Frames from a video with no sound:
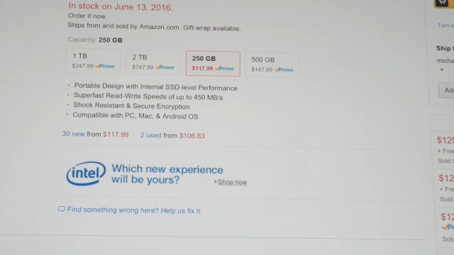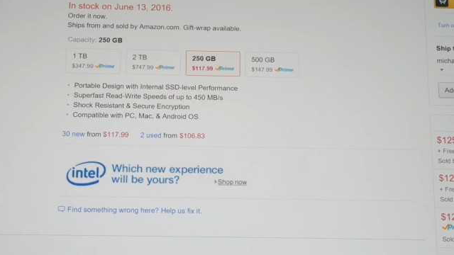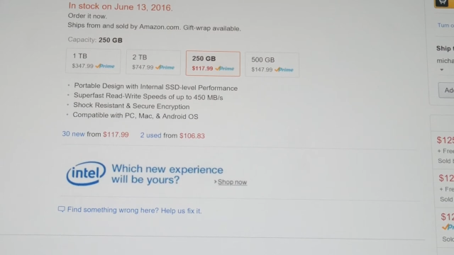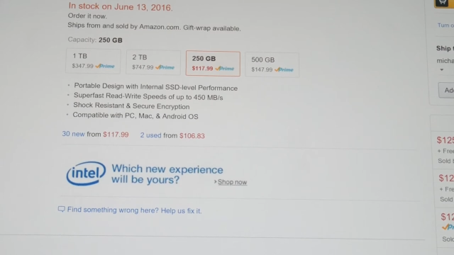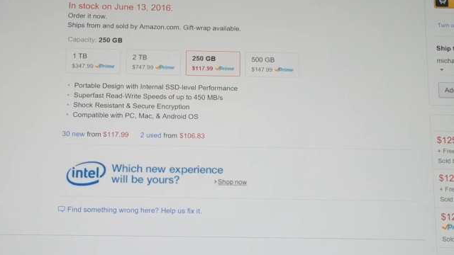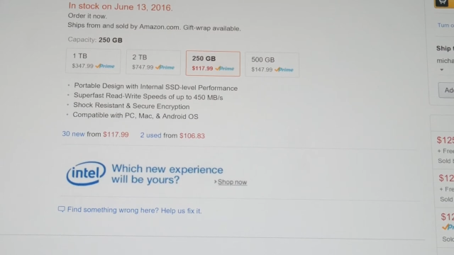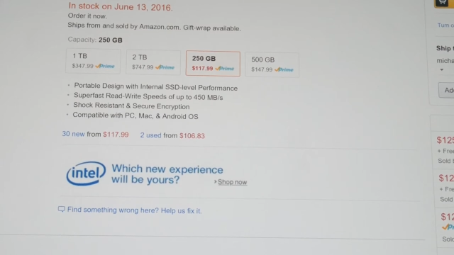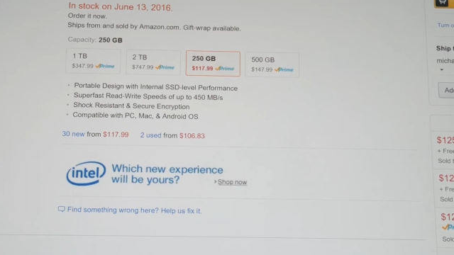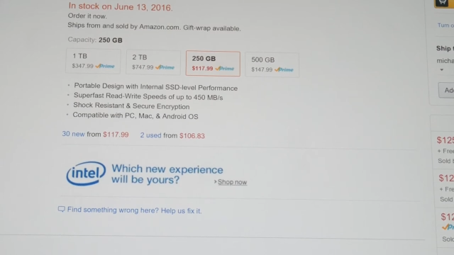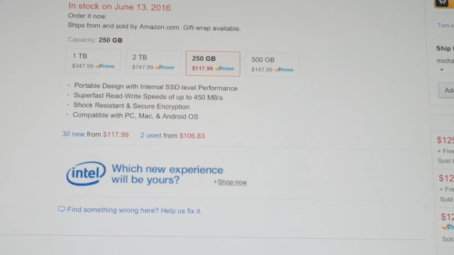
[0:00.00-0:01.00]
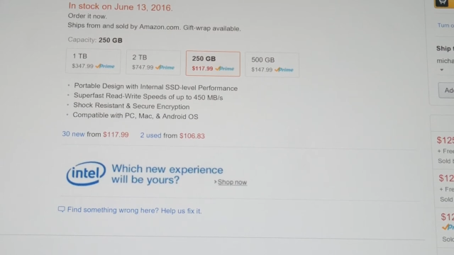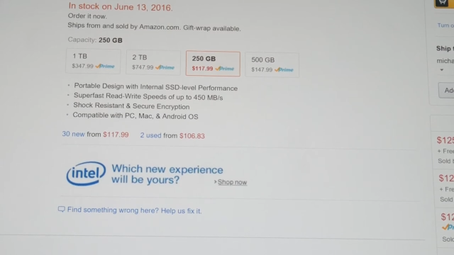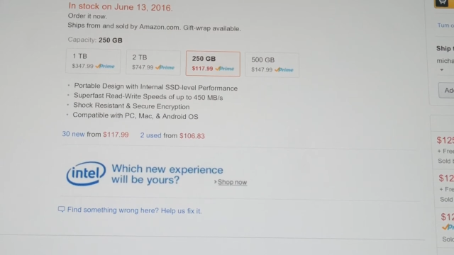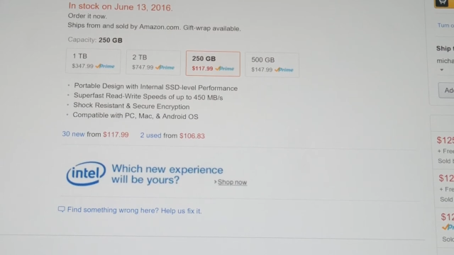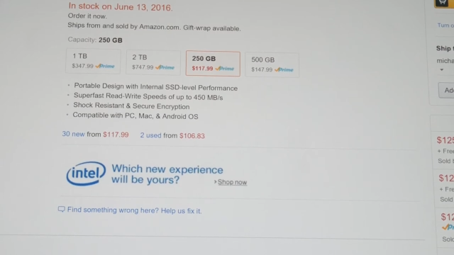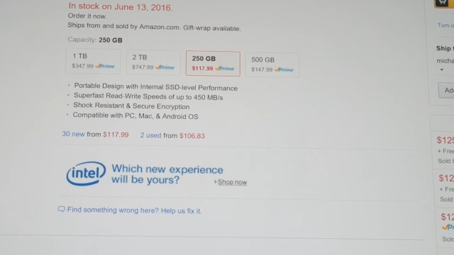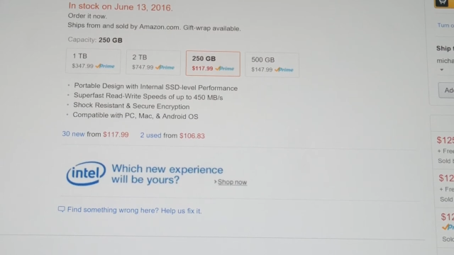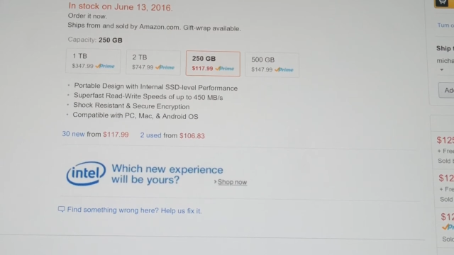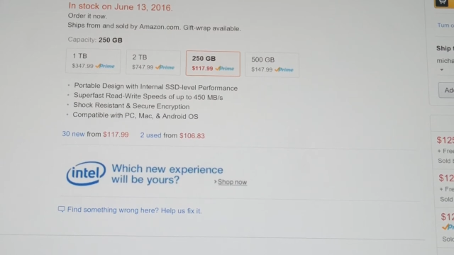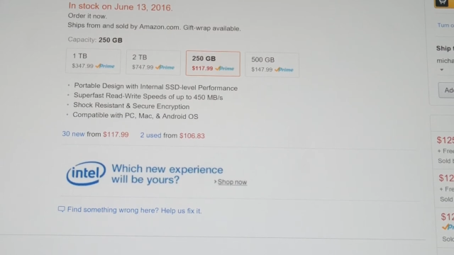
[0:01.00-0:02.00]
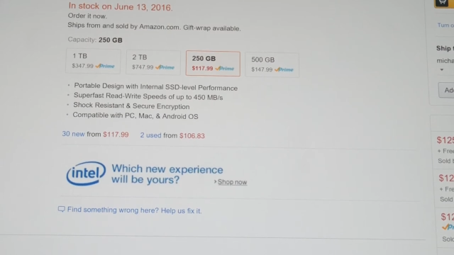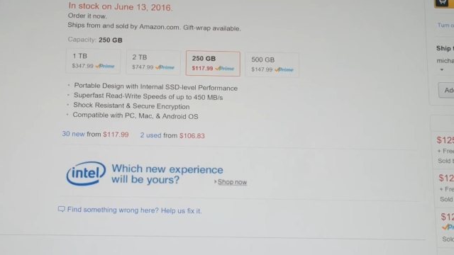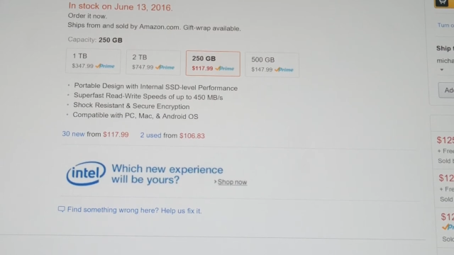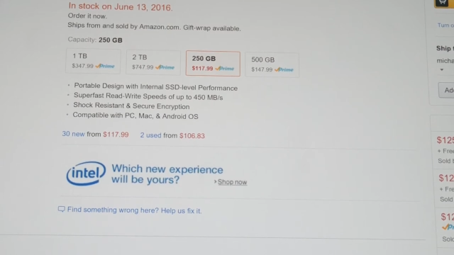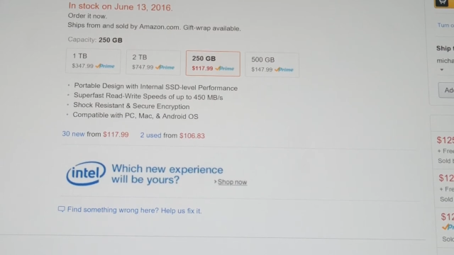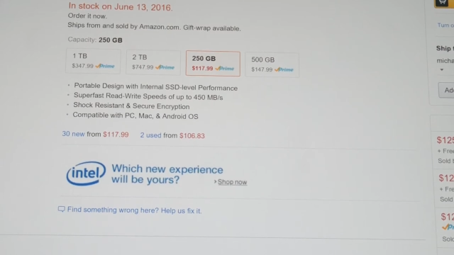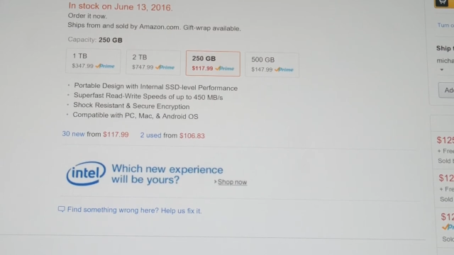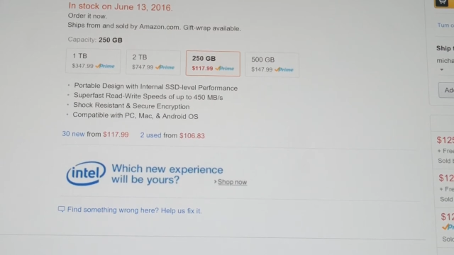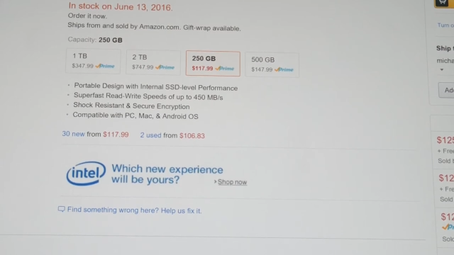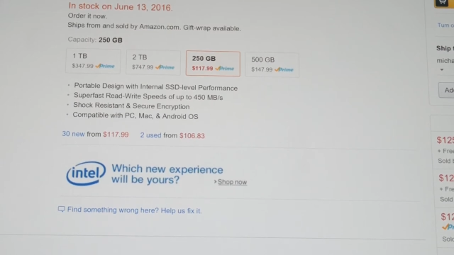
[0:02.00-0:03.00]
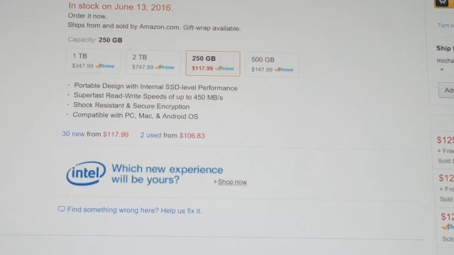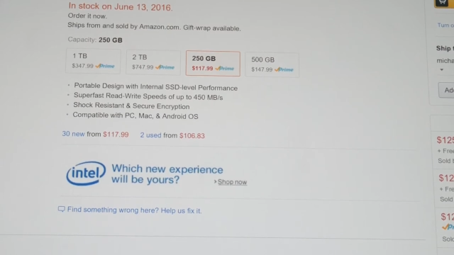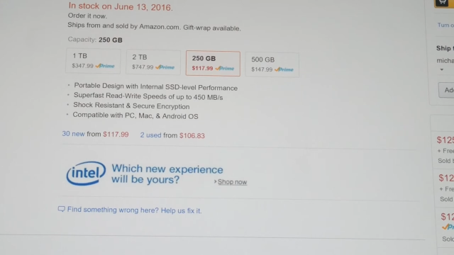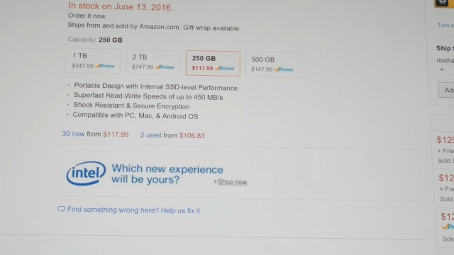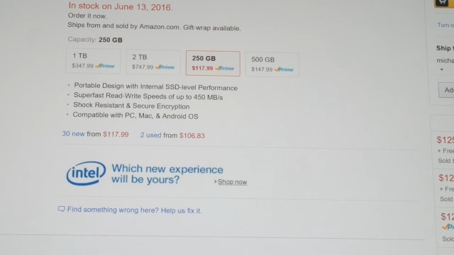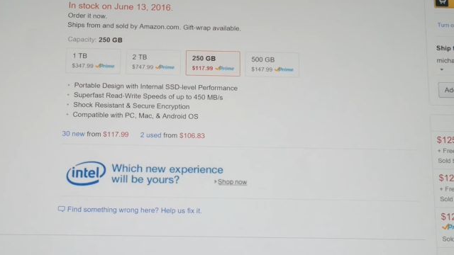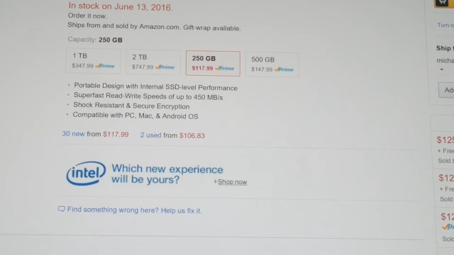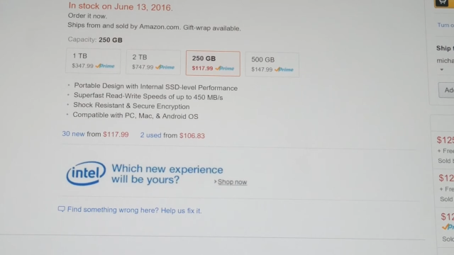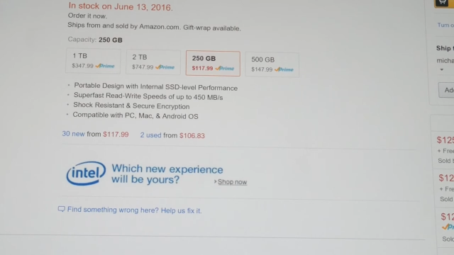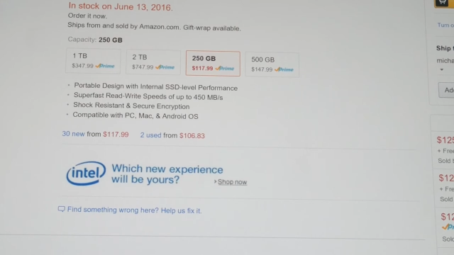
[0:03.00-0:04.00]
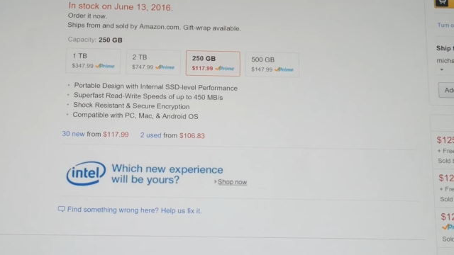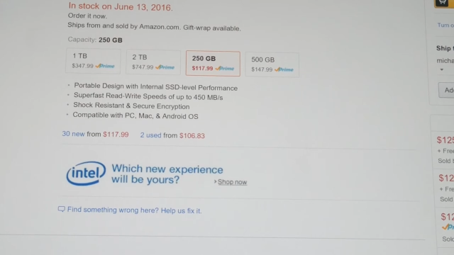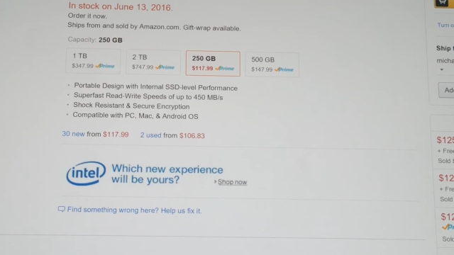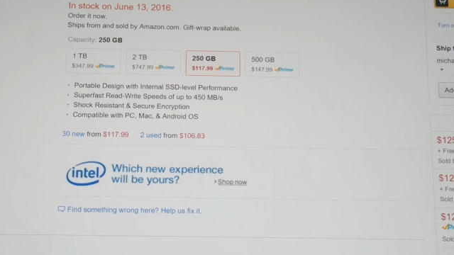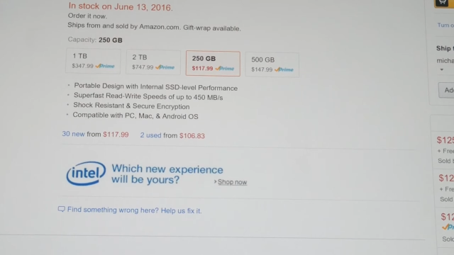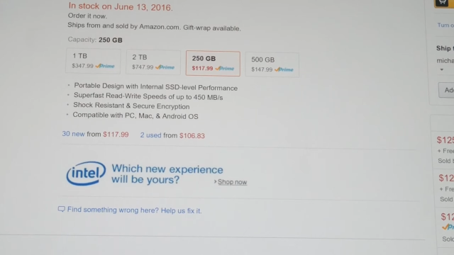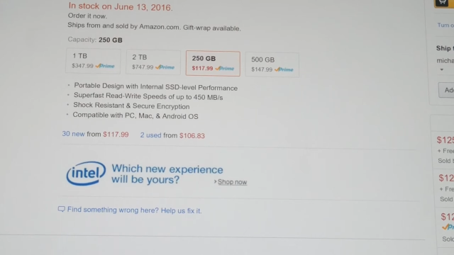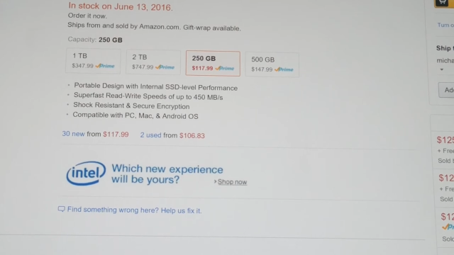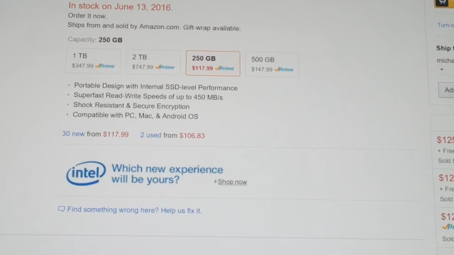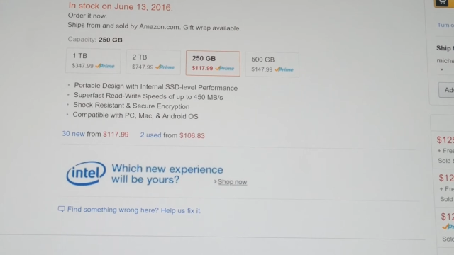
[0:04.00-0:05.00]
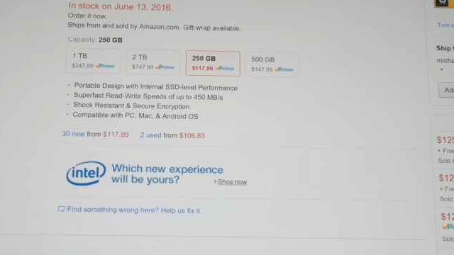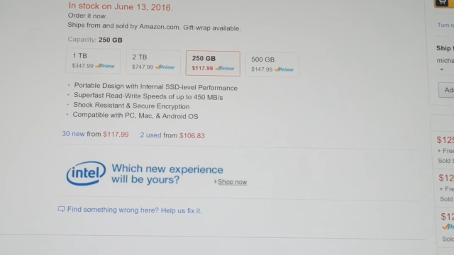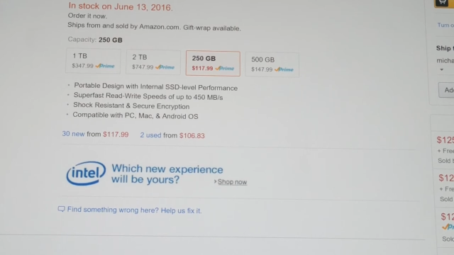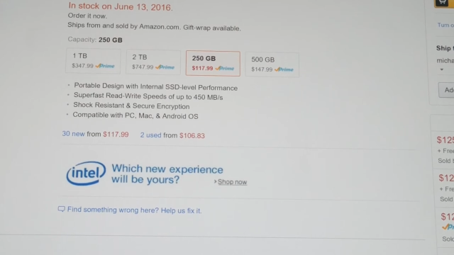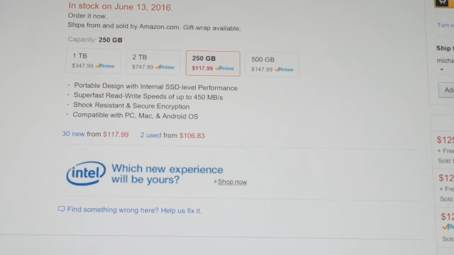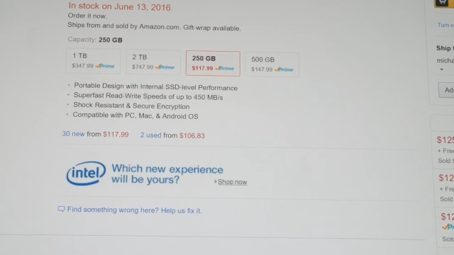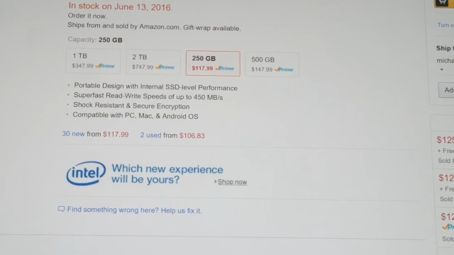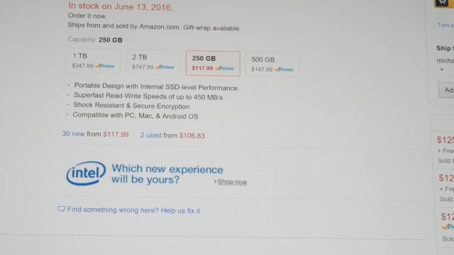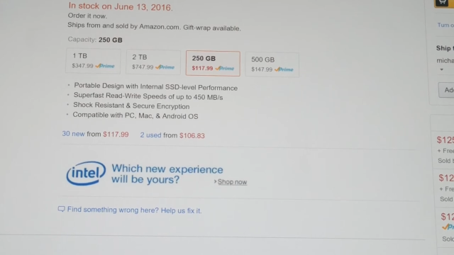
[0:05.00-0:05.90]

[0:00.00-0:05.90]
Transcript: No face is visible, so there are no lips to read.